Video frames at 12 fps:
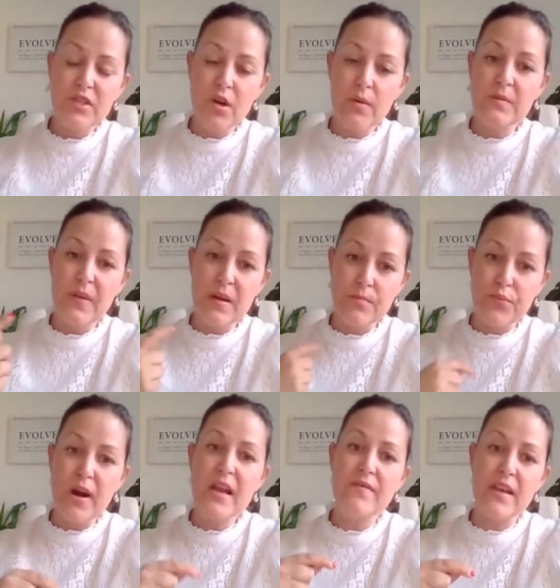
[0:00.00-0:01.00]
So it's being
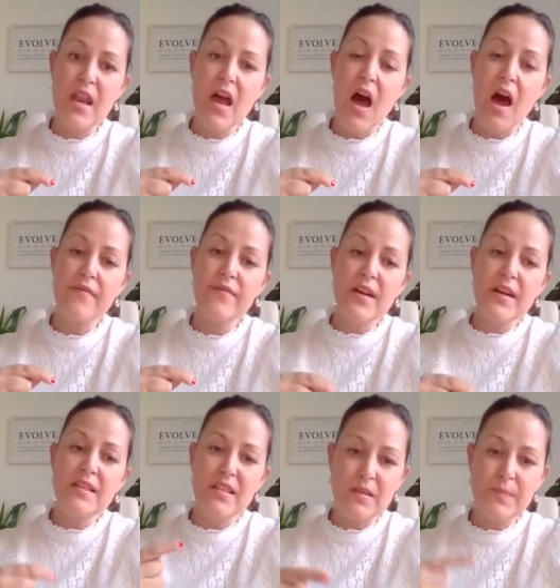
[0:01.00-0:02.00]
brave enough
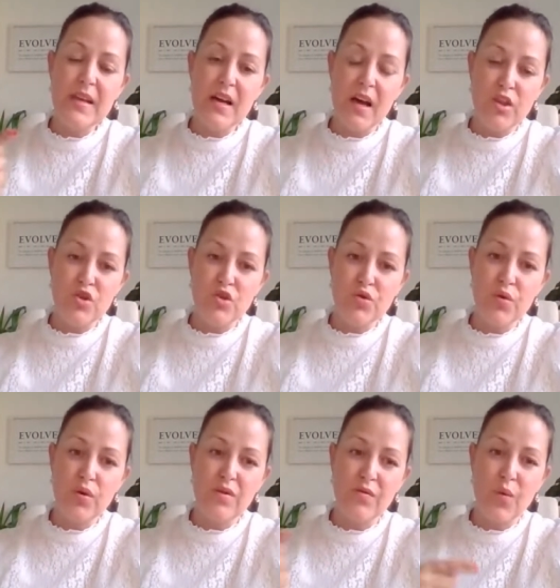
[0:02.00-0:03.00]
to speak up the
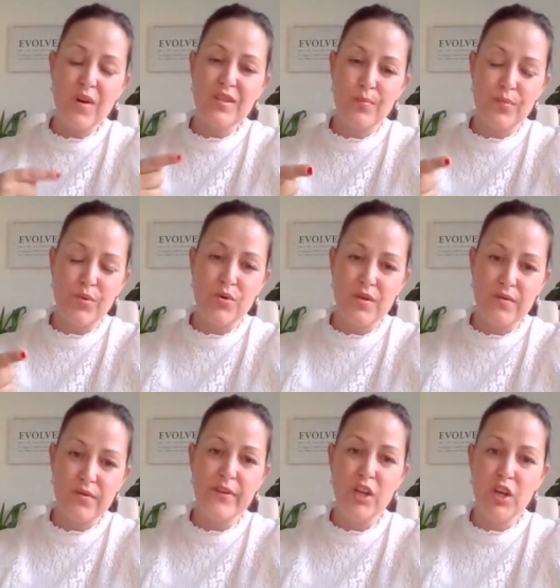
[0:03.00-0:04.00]
truth of what's important
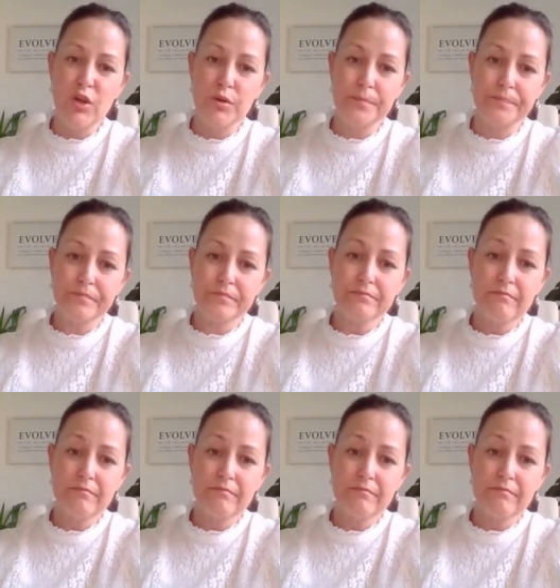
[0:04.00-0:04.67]
for you,